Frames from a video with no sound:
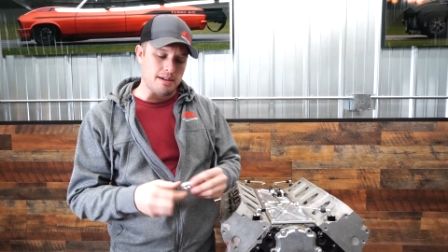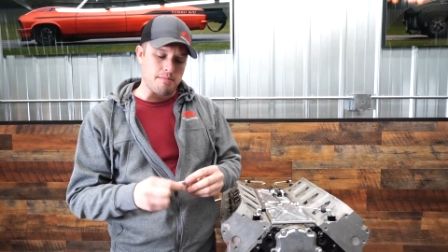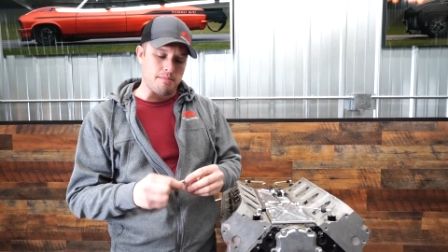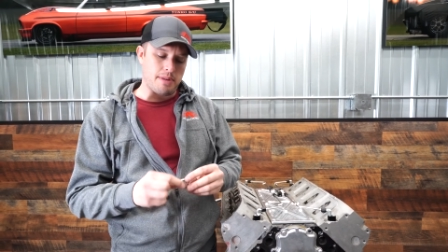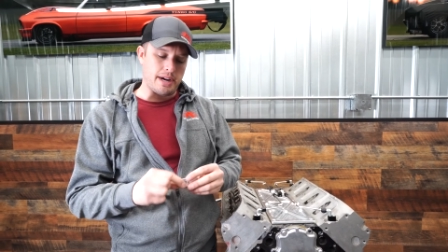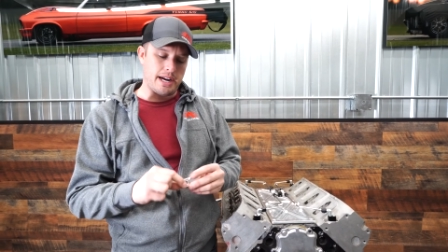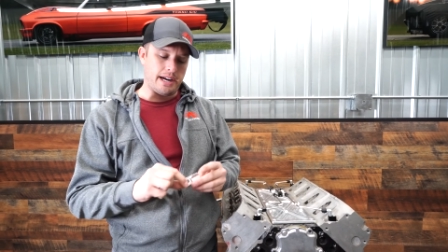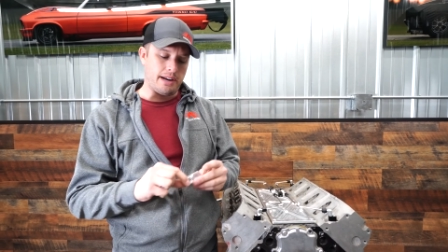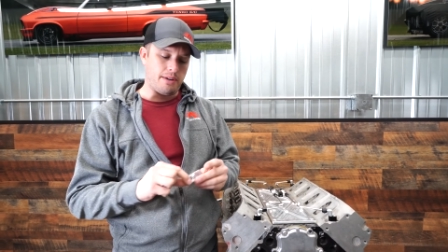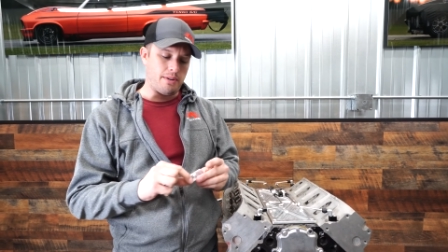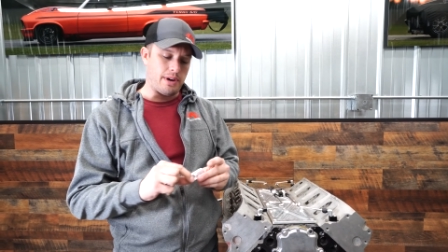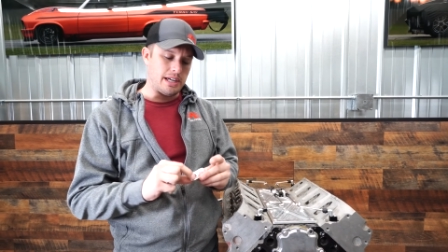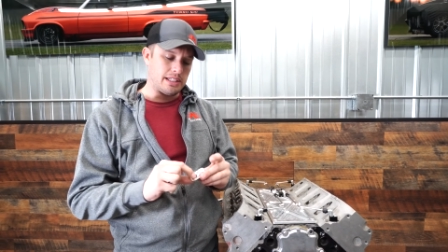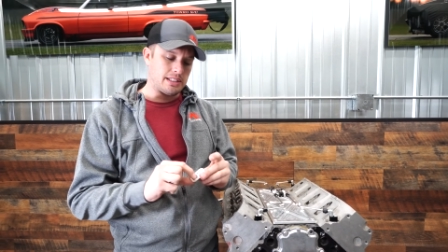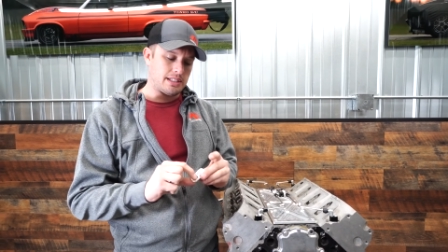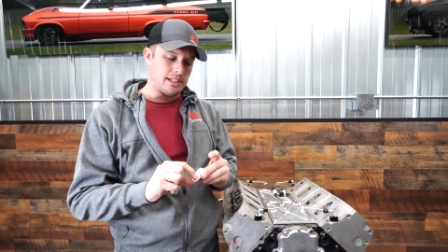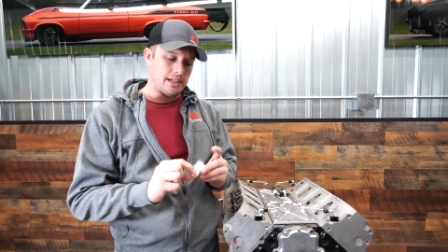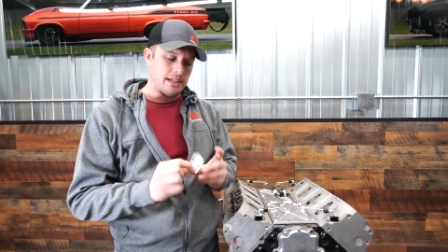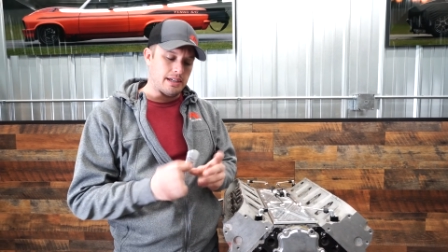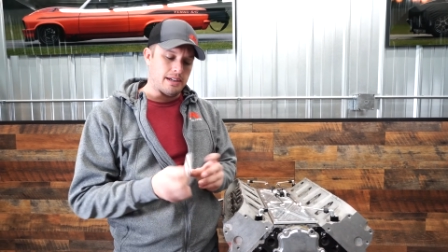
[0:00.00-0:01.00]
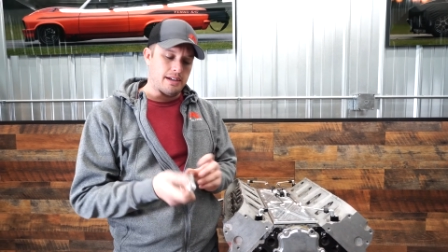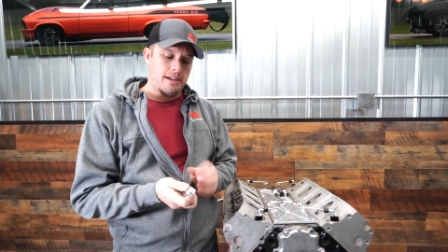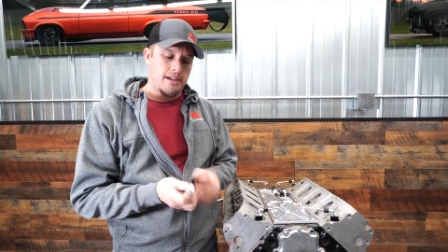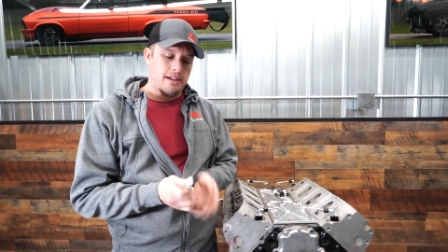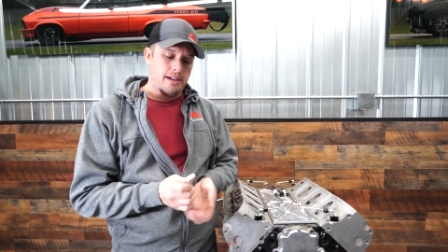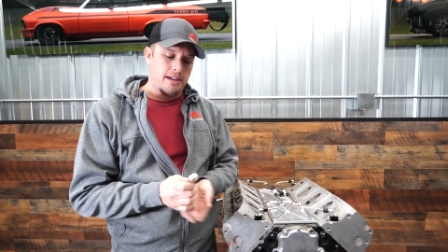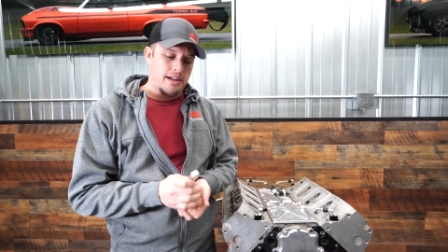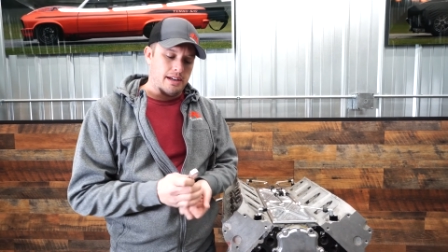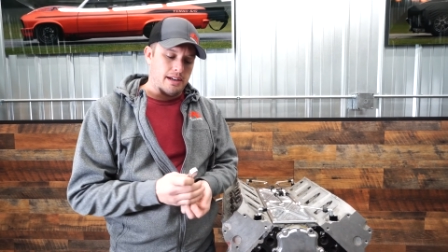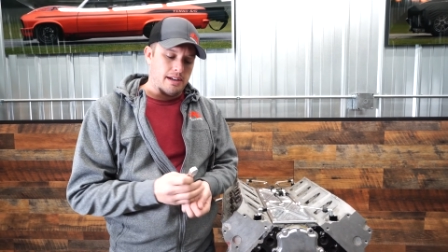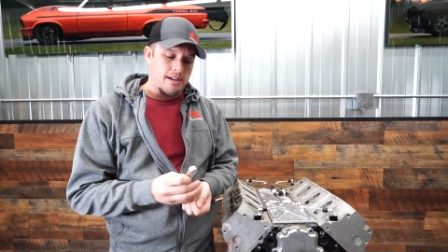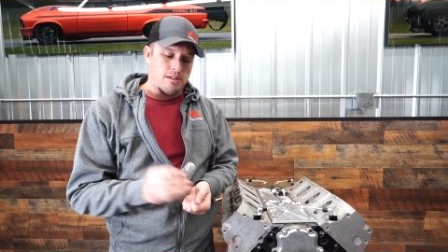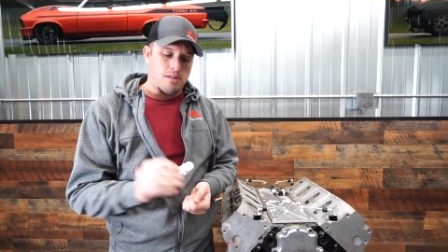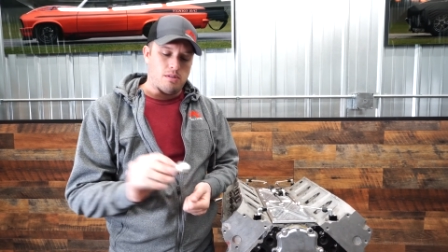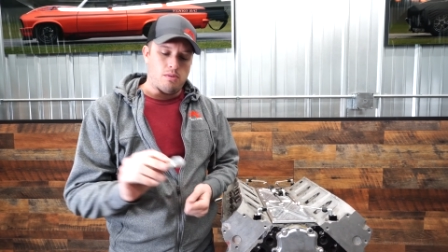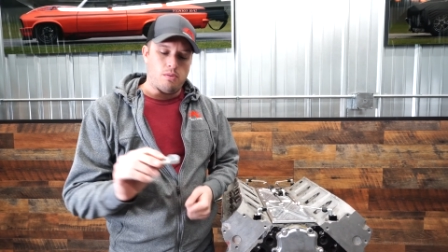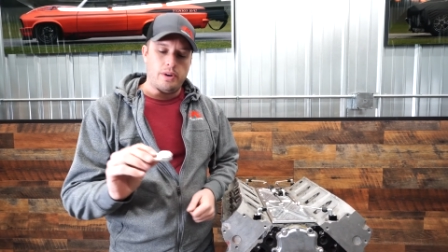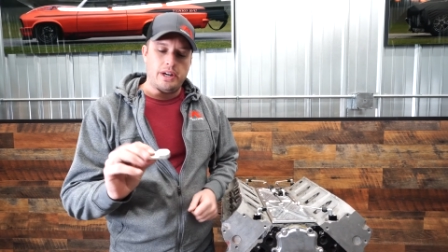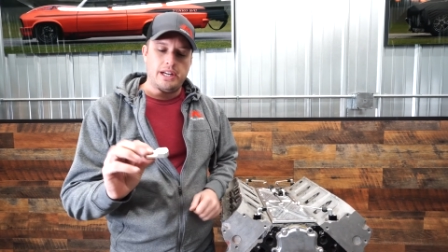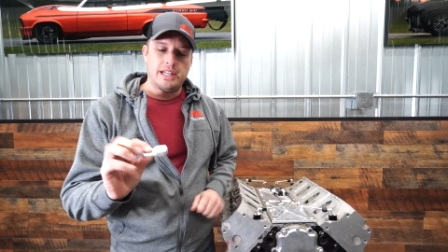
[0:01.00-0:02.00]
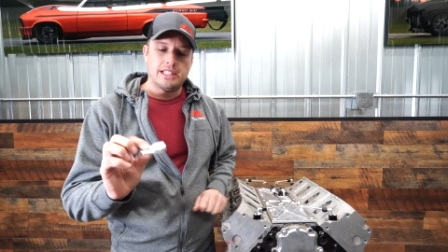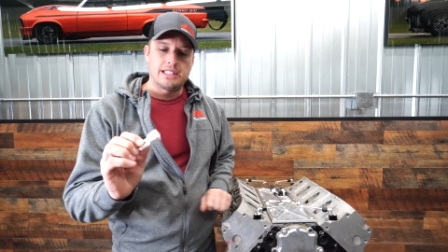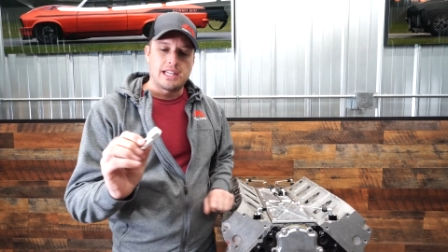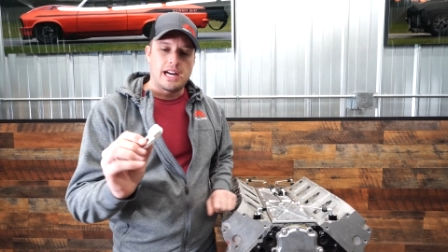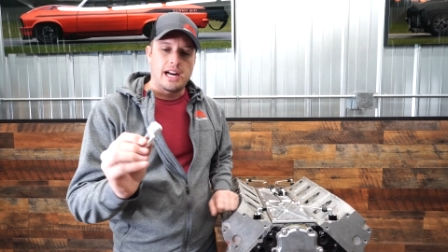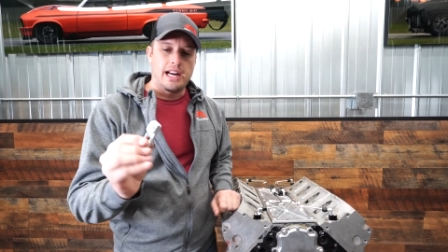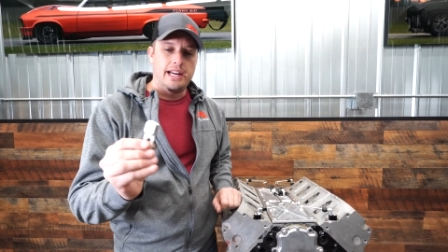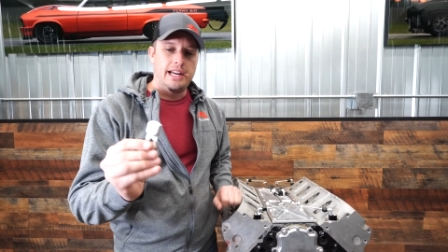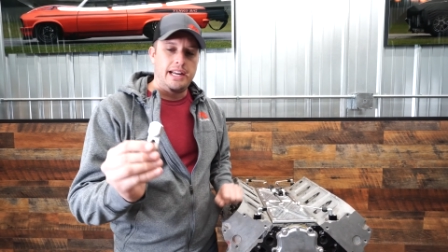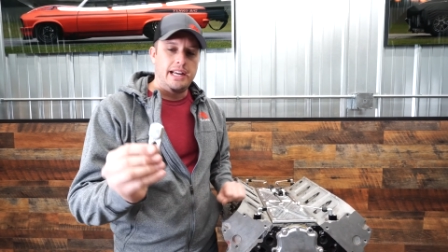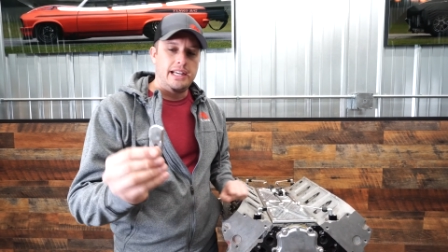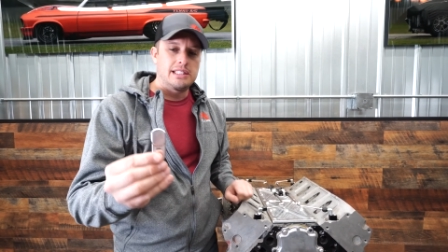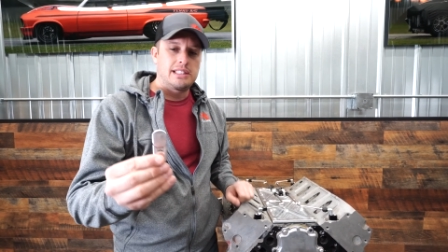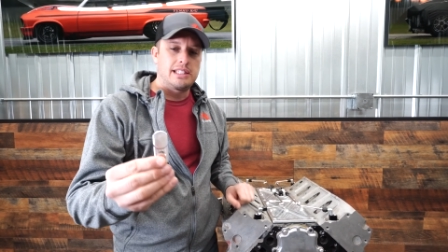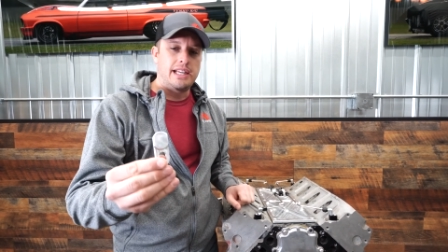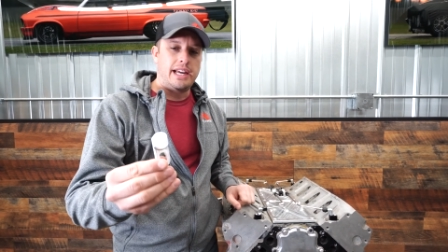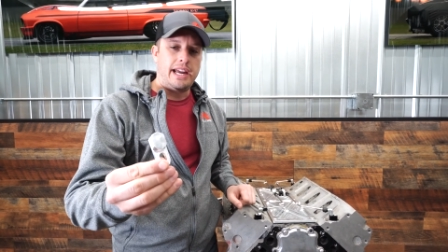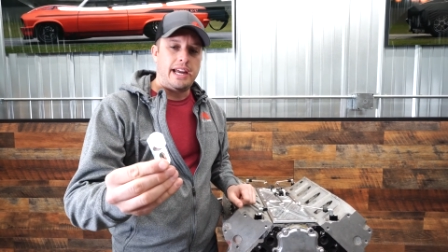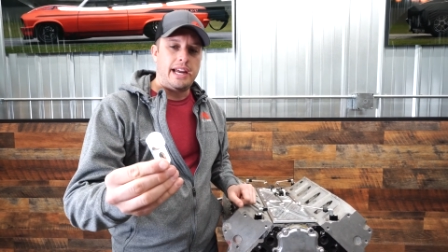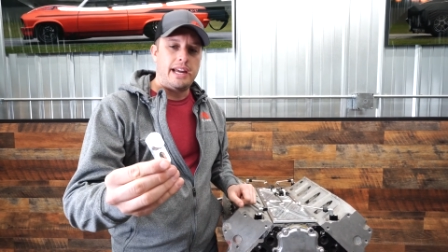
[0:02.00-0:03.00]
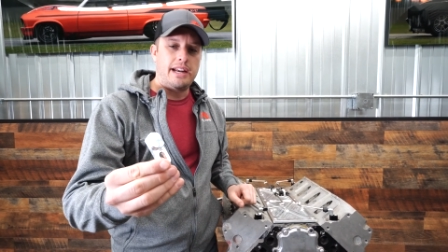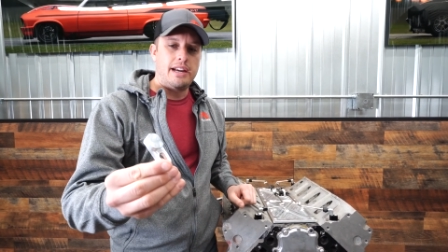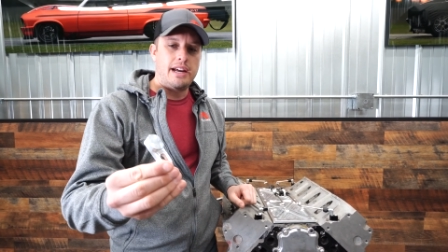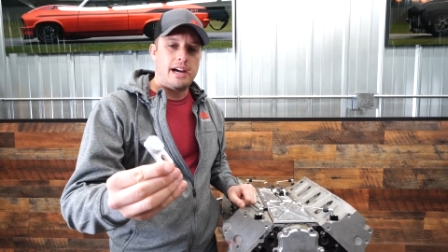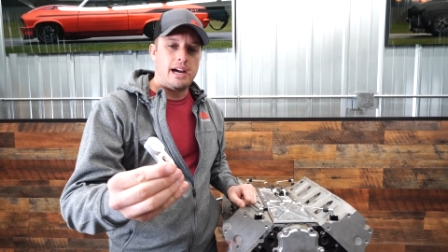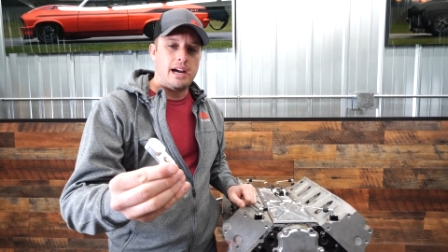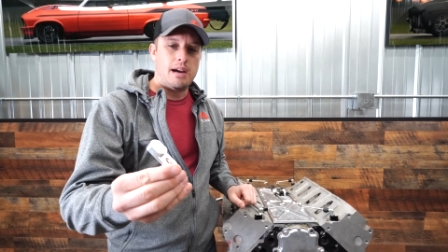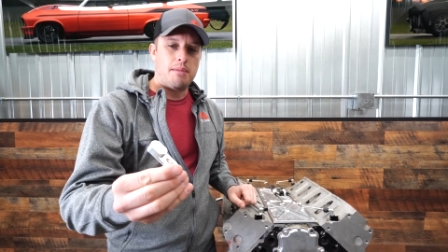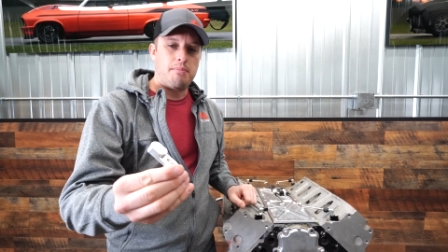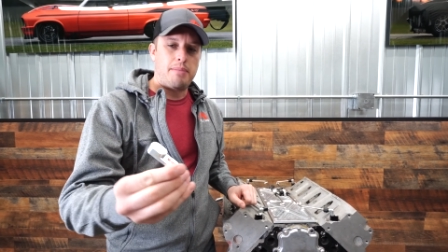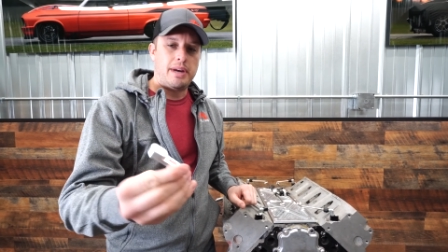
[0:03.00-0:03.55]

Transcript: But anyways, we design these and uh,